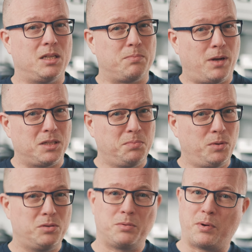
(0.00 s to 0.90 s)
It's
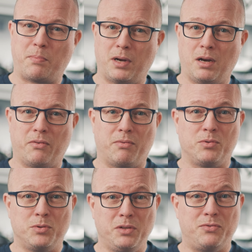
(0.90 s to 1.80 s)
possible to prepare
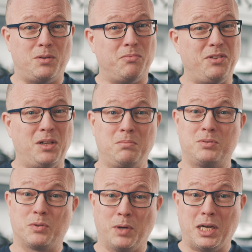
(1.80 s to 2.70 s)
uniform
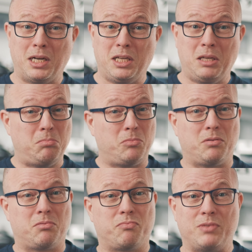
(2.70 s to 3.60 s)
films quickly with
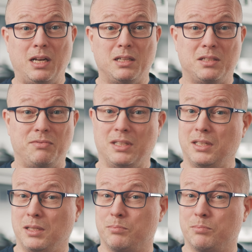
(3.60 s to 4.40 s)
relatively little